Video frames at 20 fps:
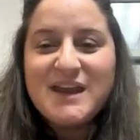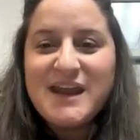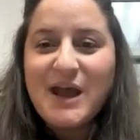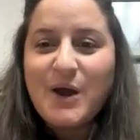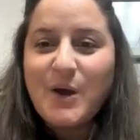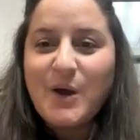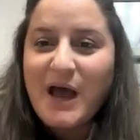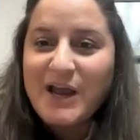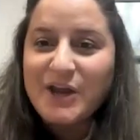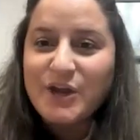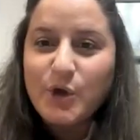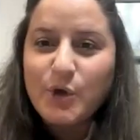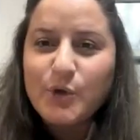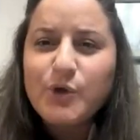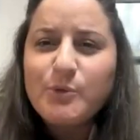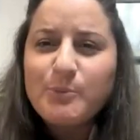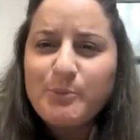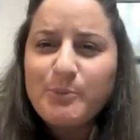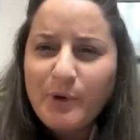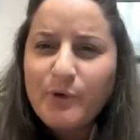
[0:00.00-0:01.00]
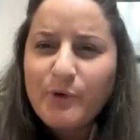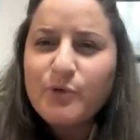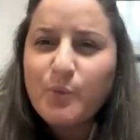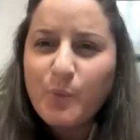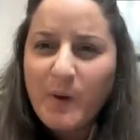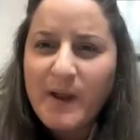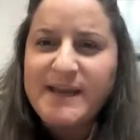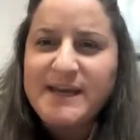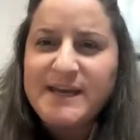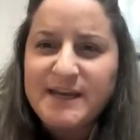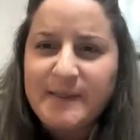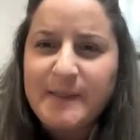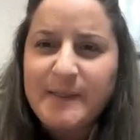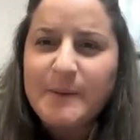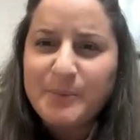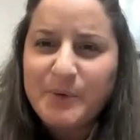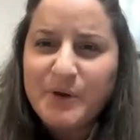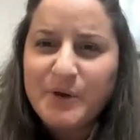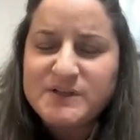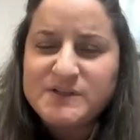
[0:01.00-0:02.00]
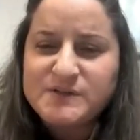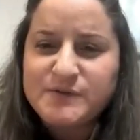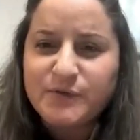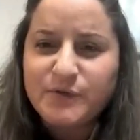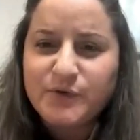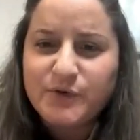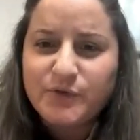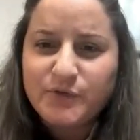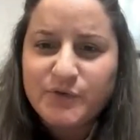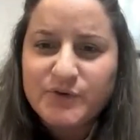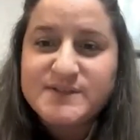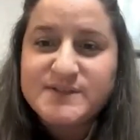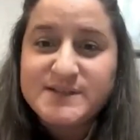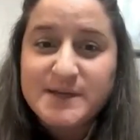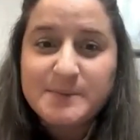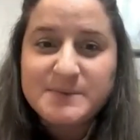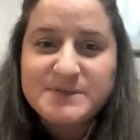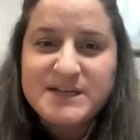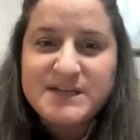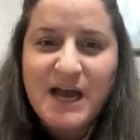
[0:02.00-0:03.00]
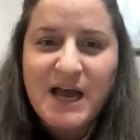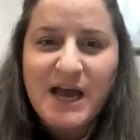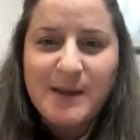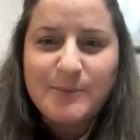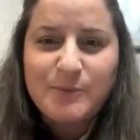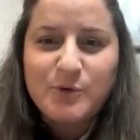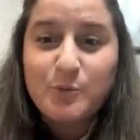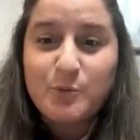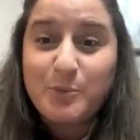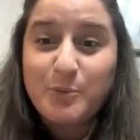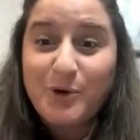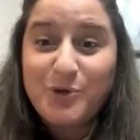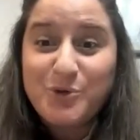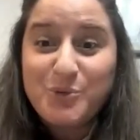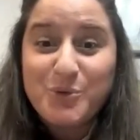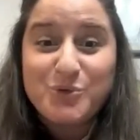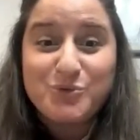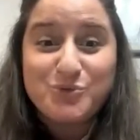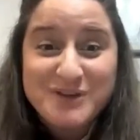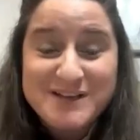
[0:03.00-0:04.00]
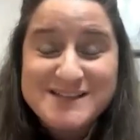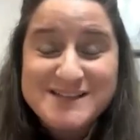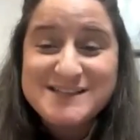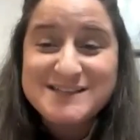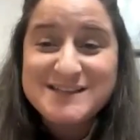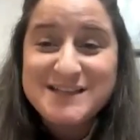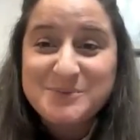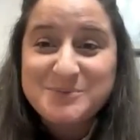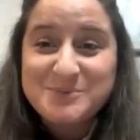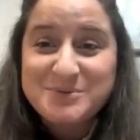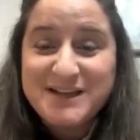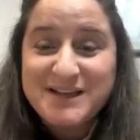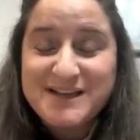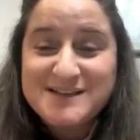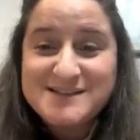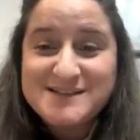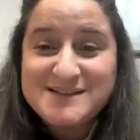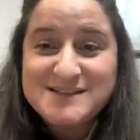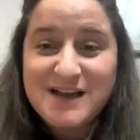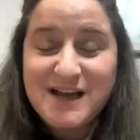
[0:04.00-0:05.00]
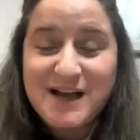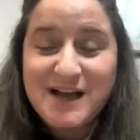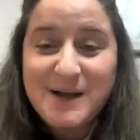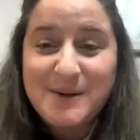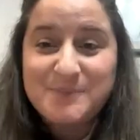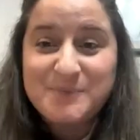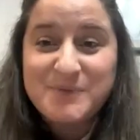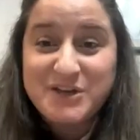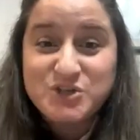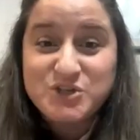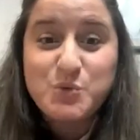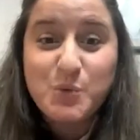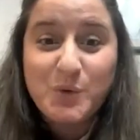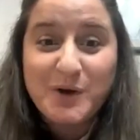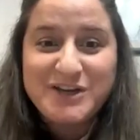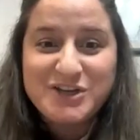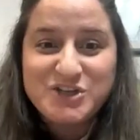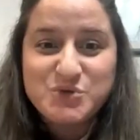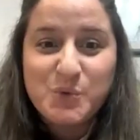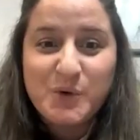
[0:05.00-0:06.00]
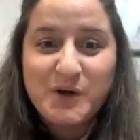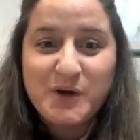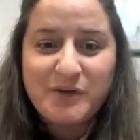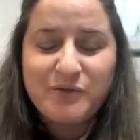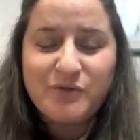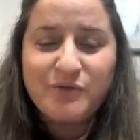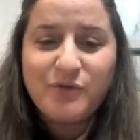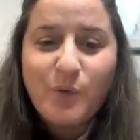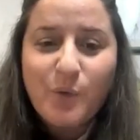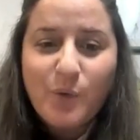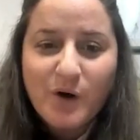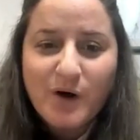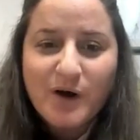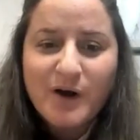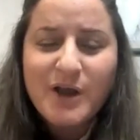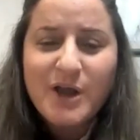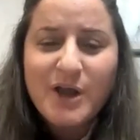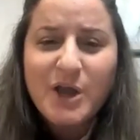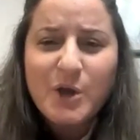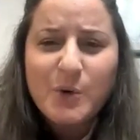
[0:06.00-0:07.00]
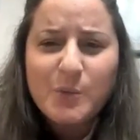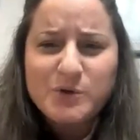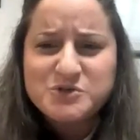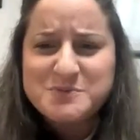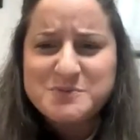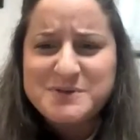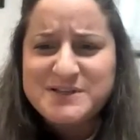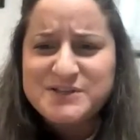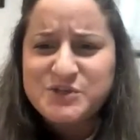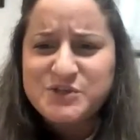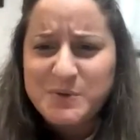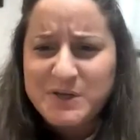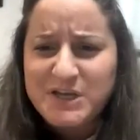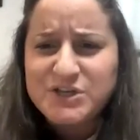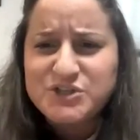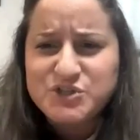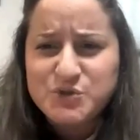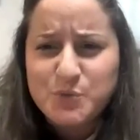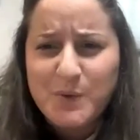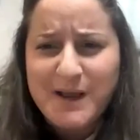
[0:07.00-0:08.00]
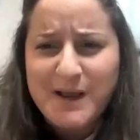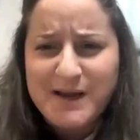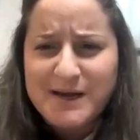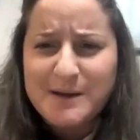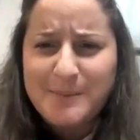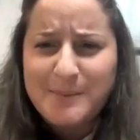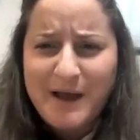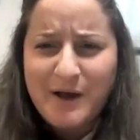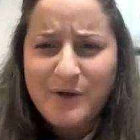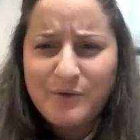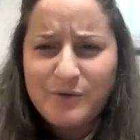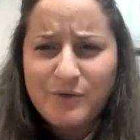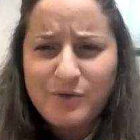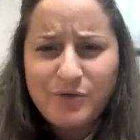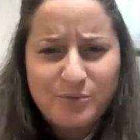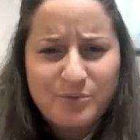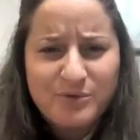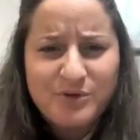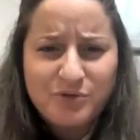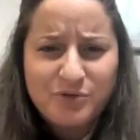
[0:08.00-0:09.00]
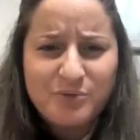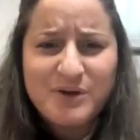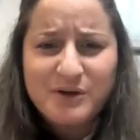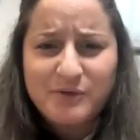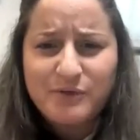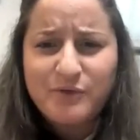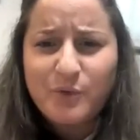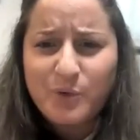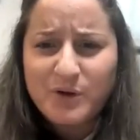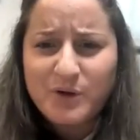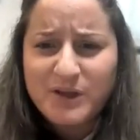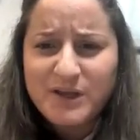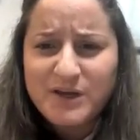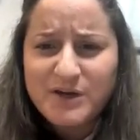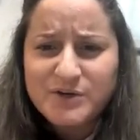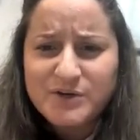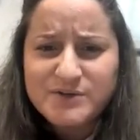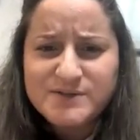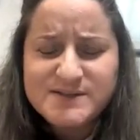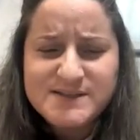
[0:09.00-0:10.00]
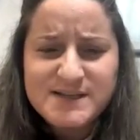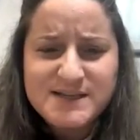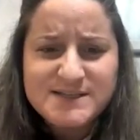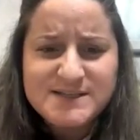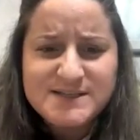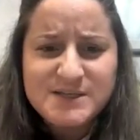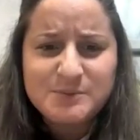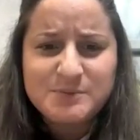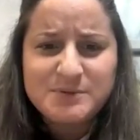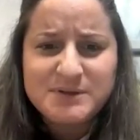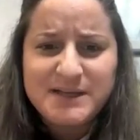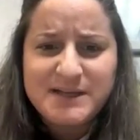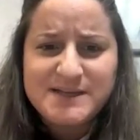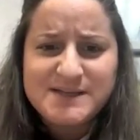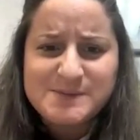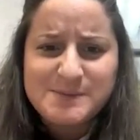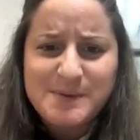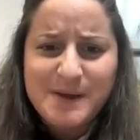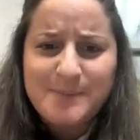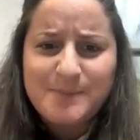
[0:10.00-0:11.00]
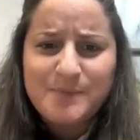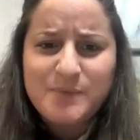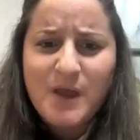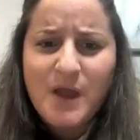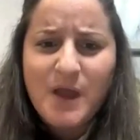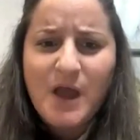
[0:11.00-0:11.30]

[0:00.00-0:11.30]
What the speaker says: Now, I know you both waited in the books for some time. You both were recently placed in 2024, which means you each waited about 3 to 4 years until placement.